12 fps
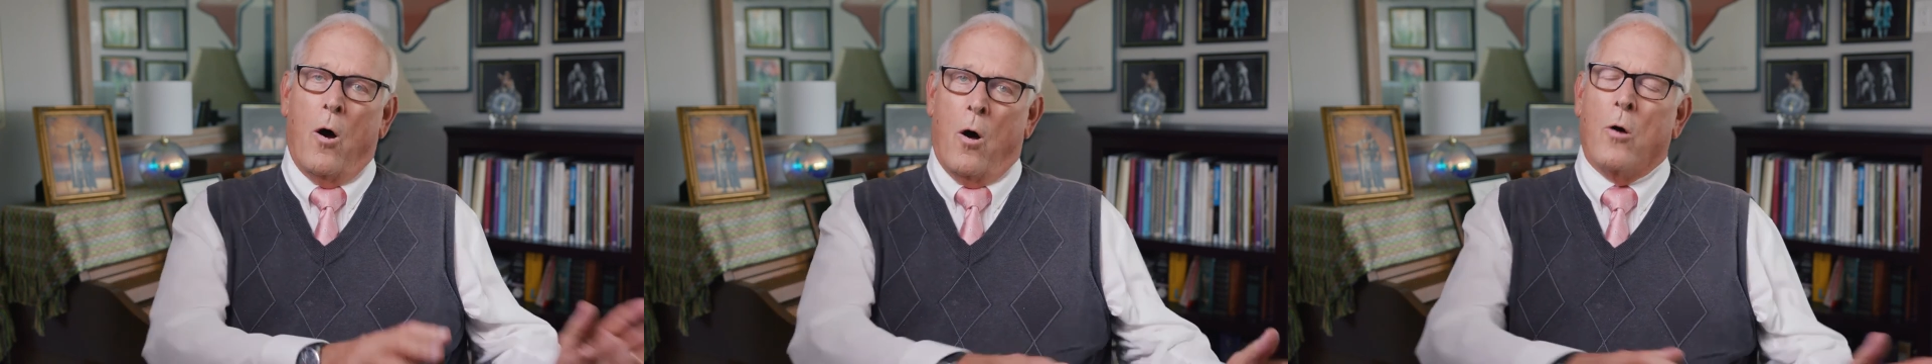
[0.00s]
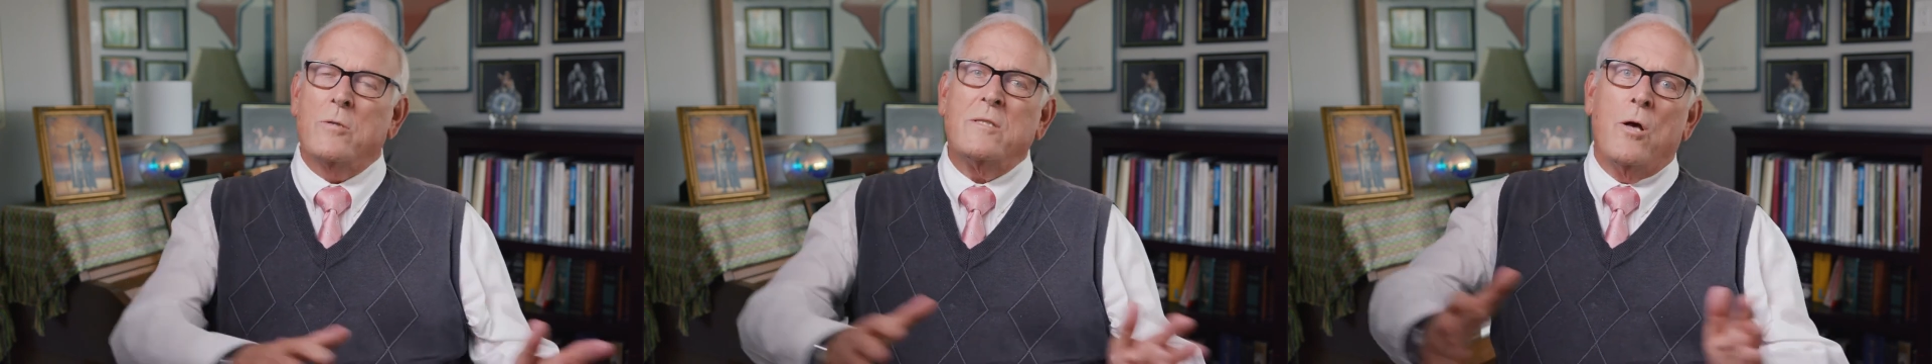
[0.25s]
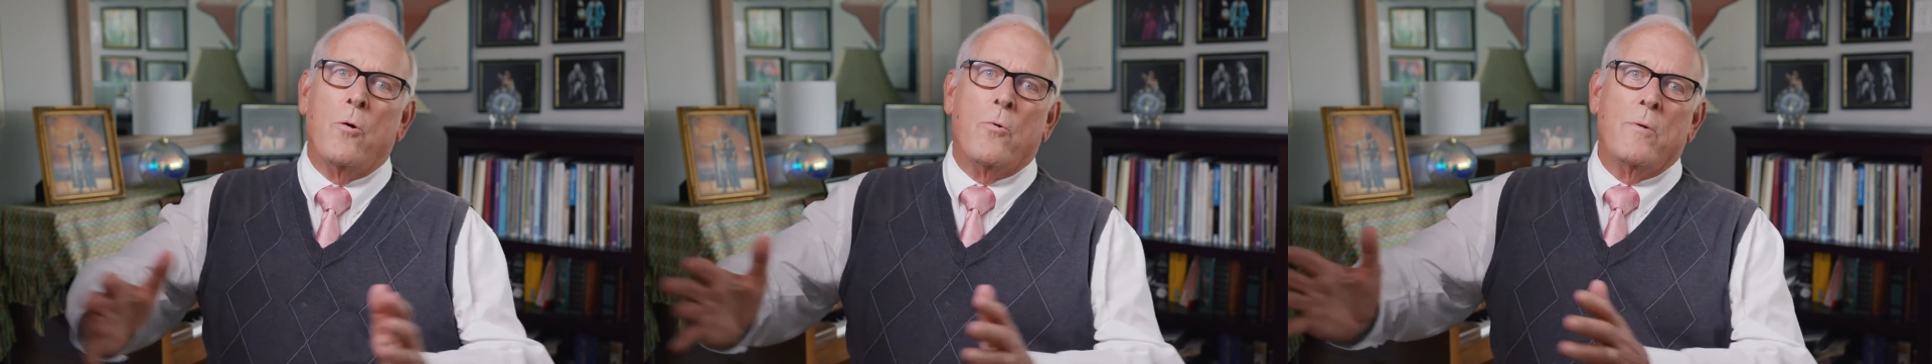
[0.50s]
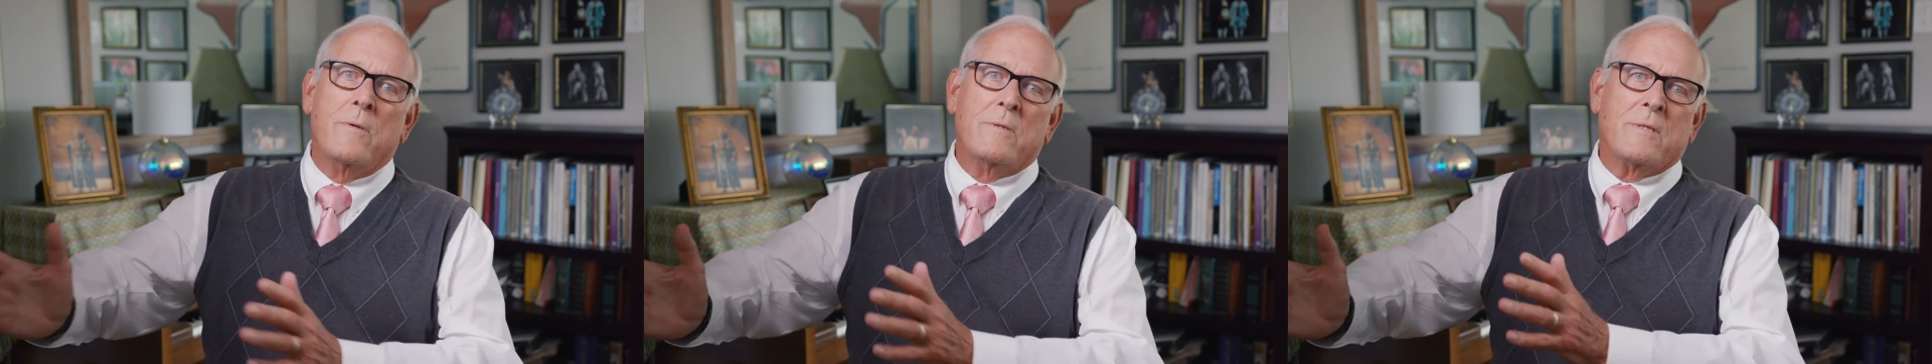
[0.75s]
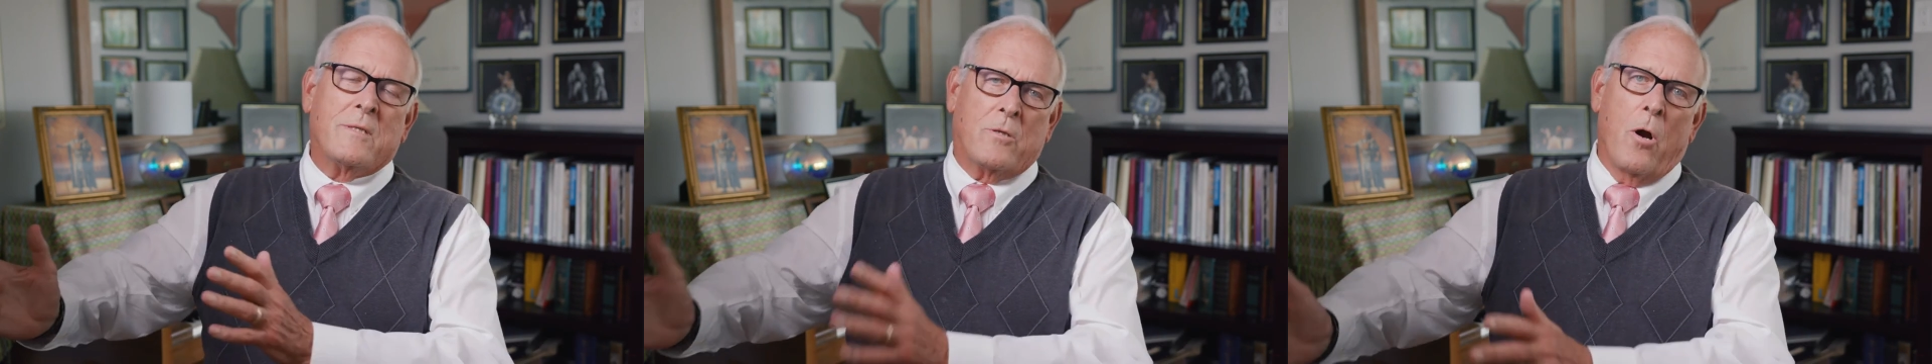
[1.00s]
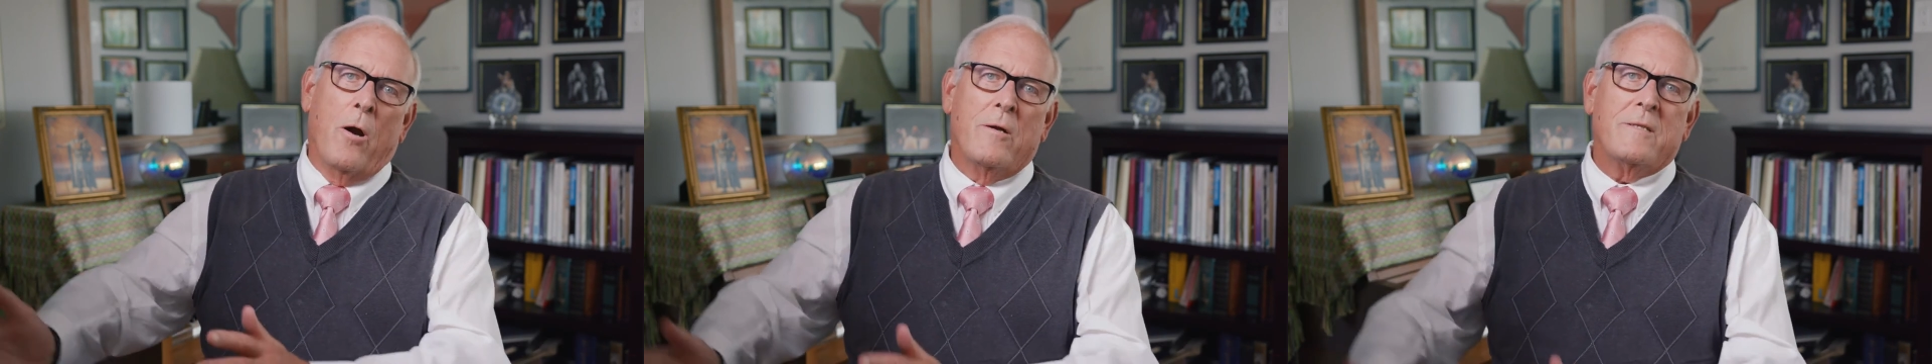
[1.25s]
also
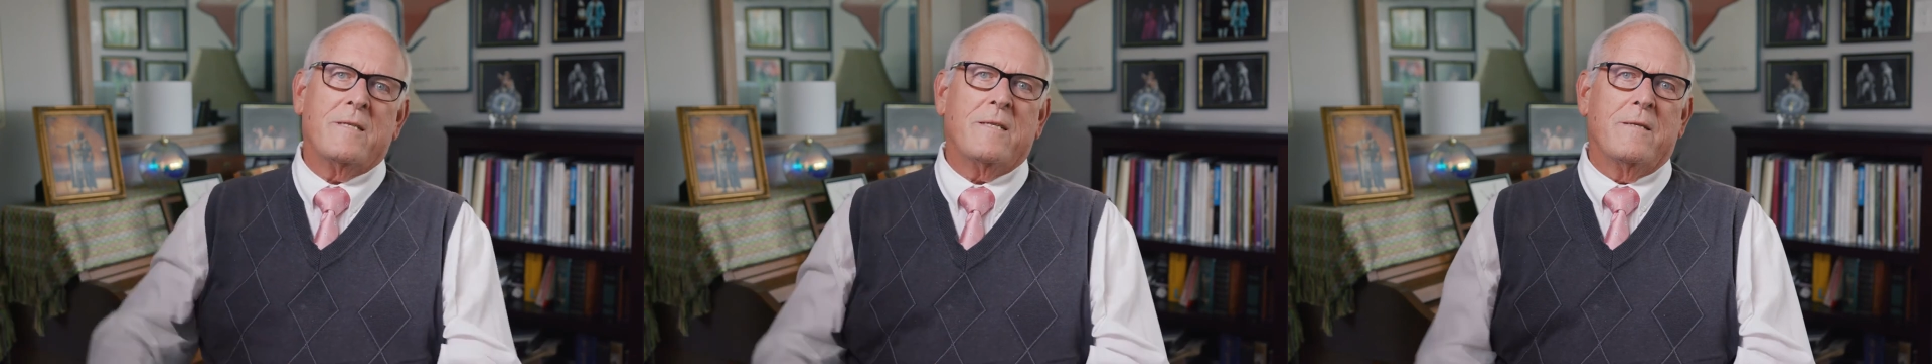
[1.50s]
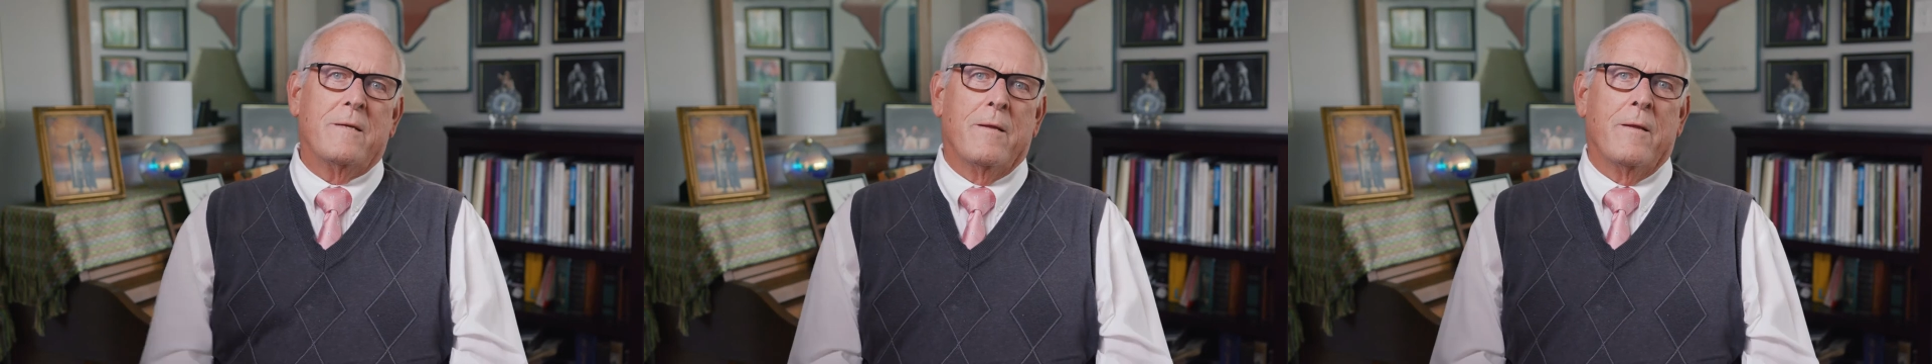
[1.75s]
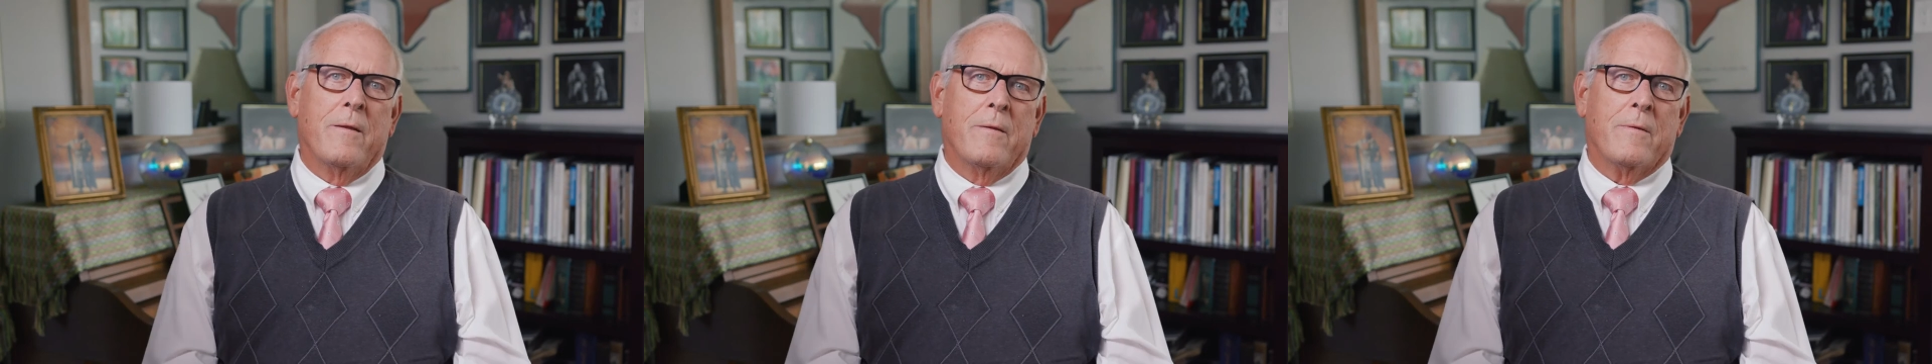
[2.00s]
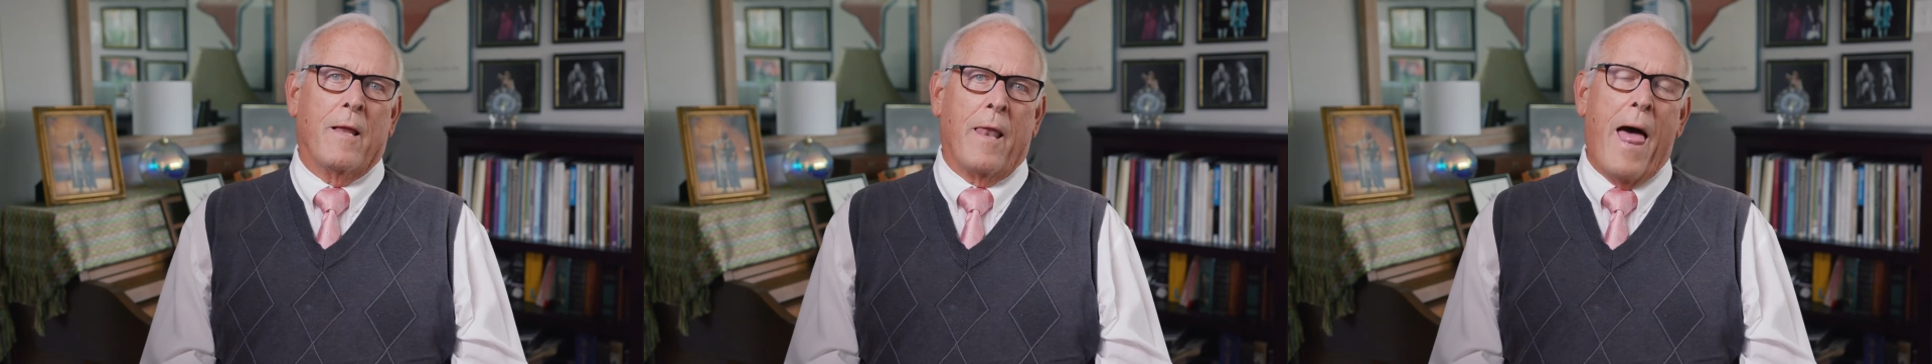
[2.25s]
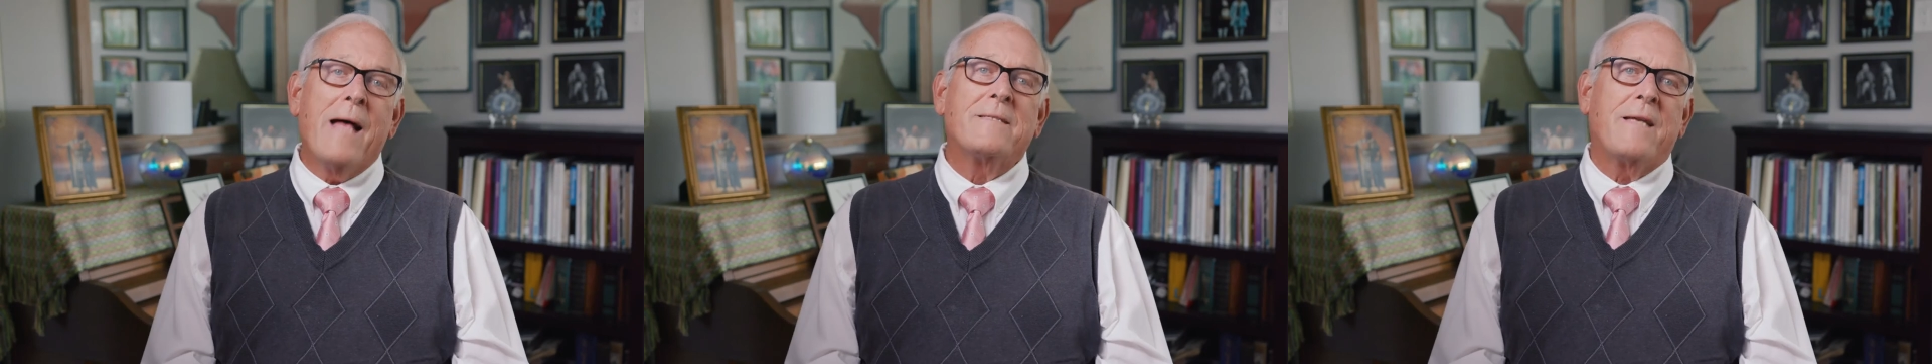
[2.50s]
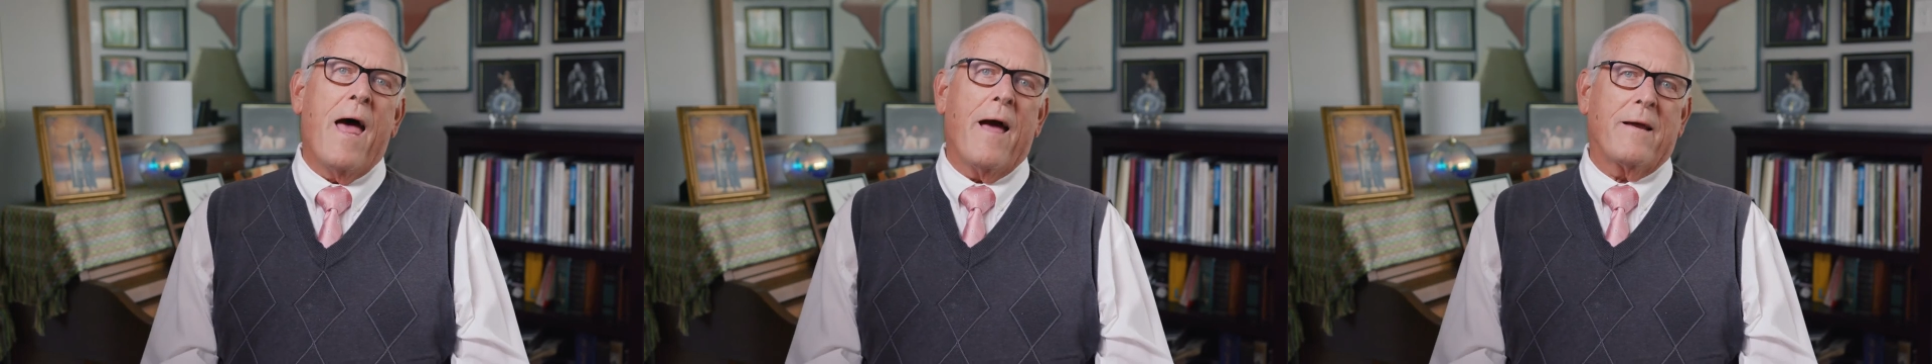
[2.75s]
starts the
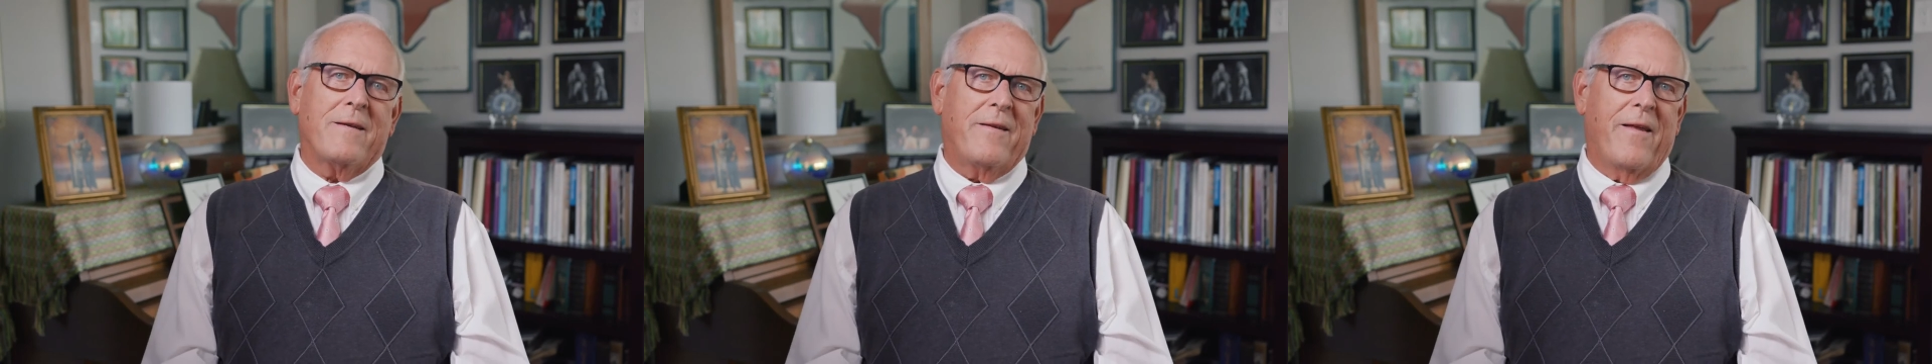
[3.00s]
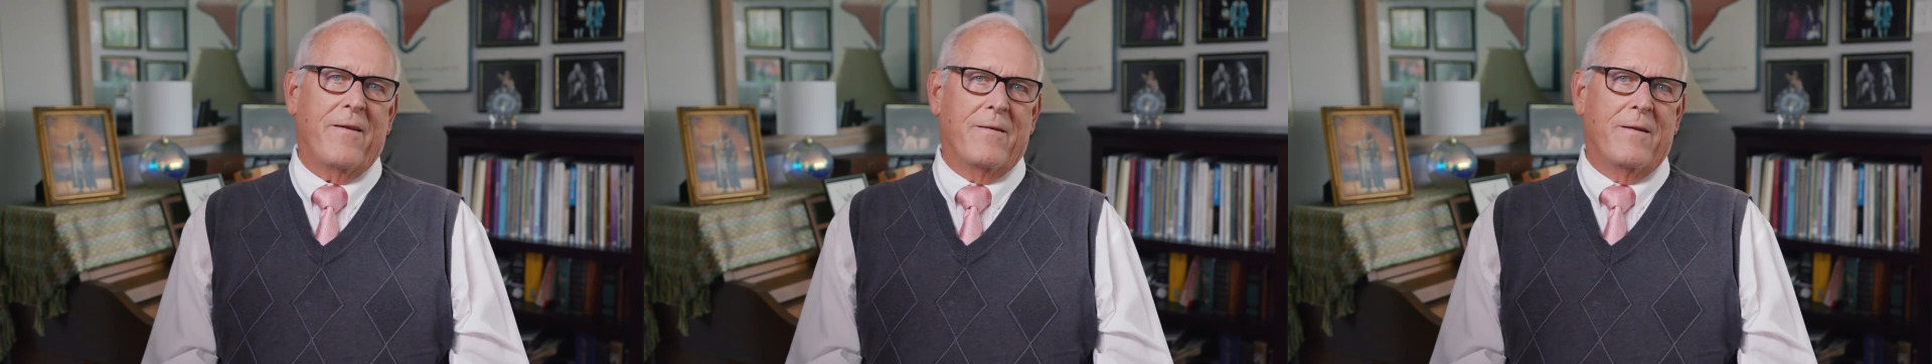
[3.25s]
last act,